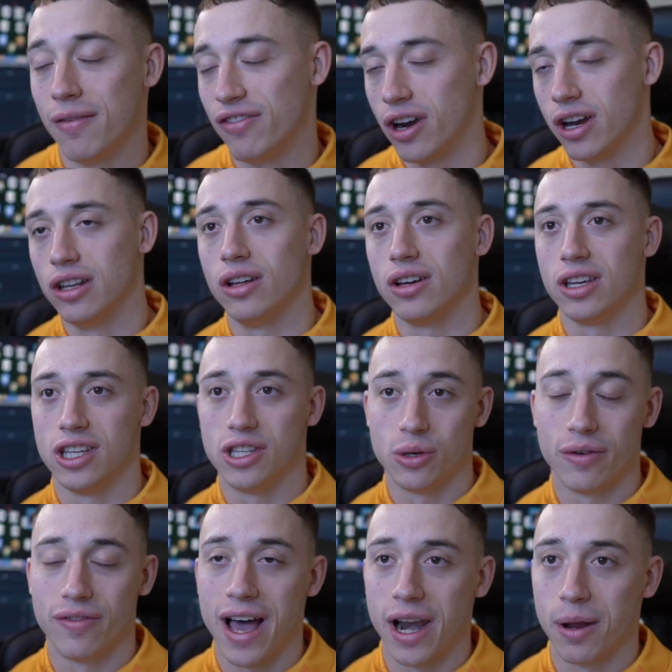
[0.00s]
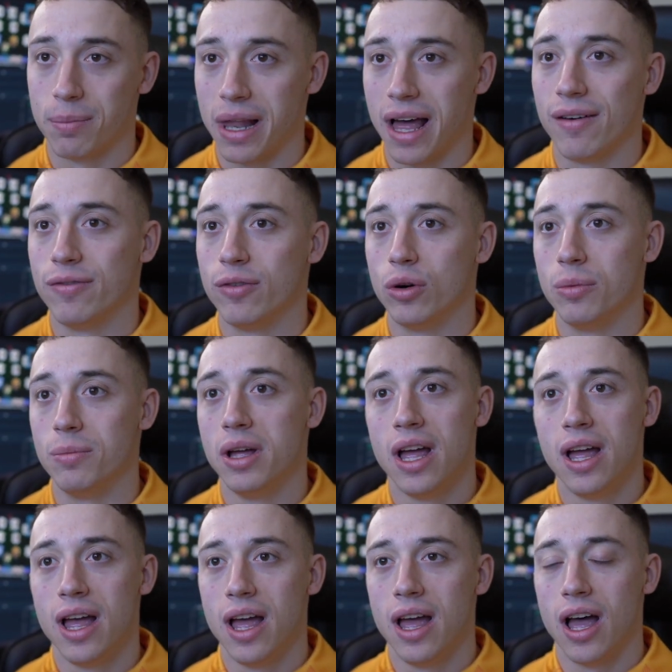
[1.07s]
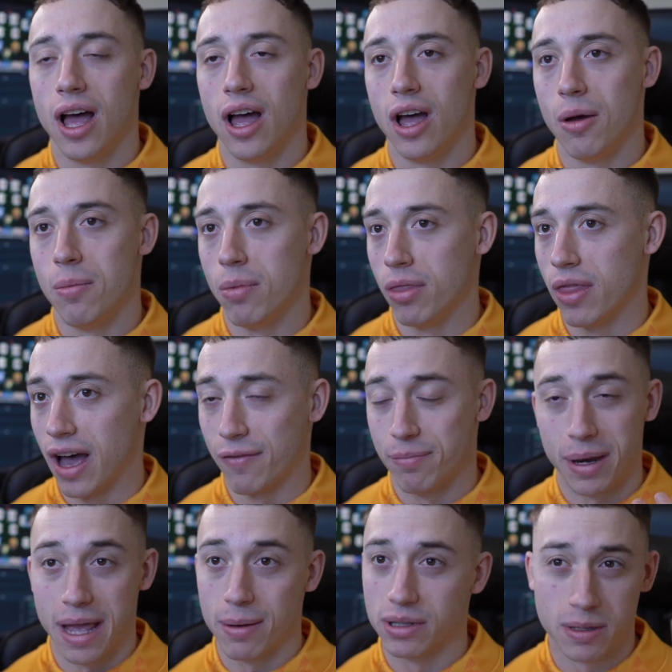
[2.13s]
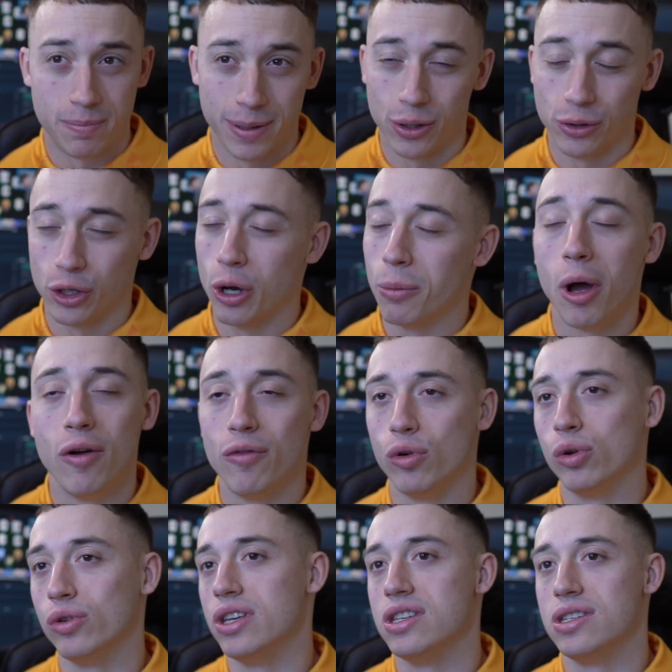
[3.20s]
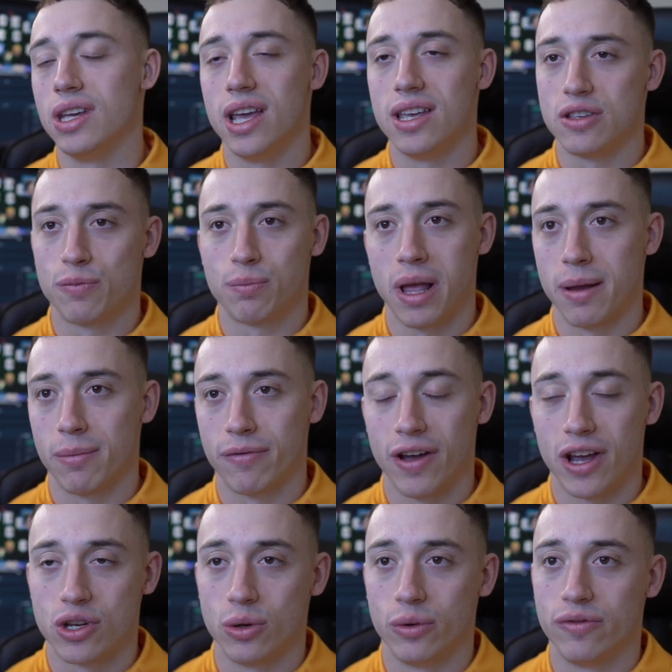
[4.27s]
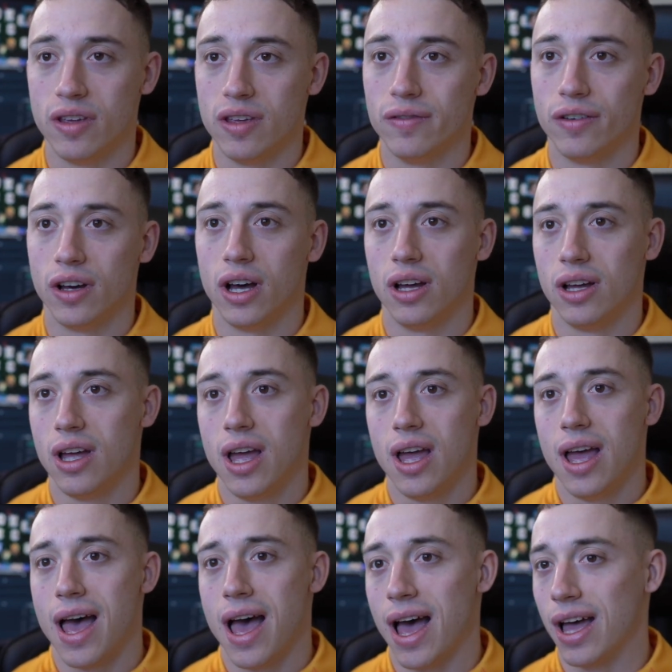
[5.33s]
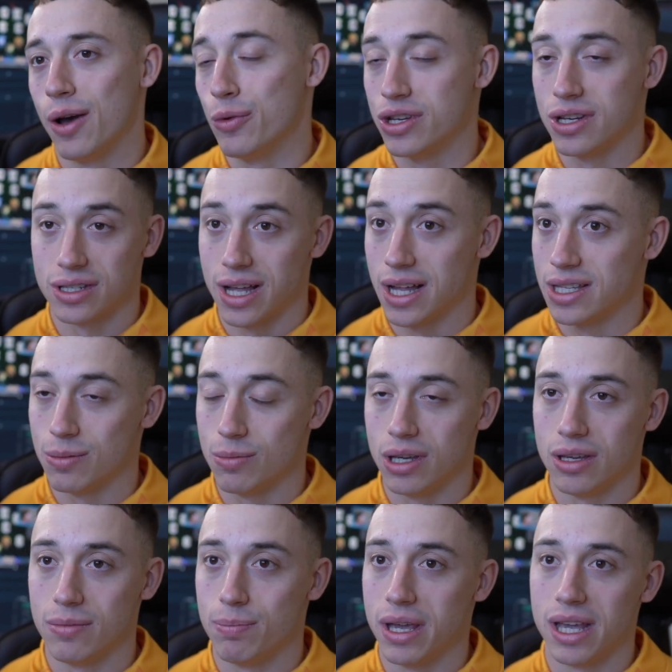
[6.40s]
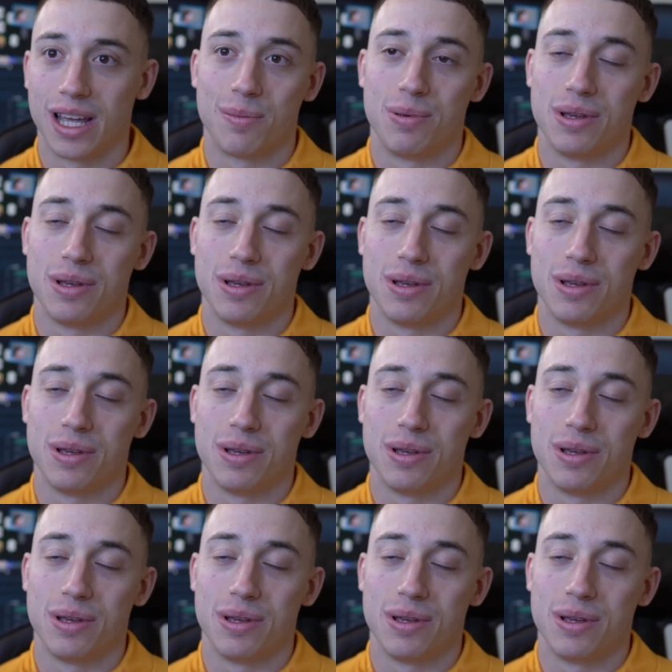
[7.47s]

I'm very lucky to have had a platform that I've been able to build up over all these years of playing professional FIFA, which has led to me being in a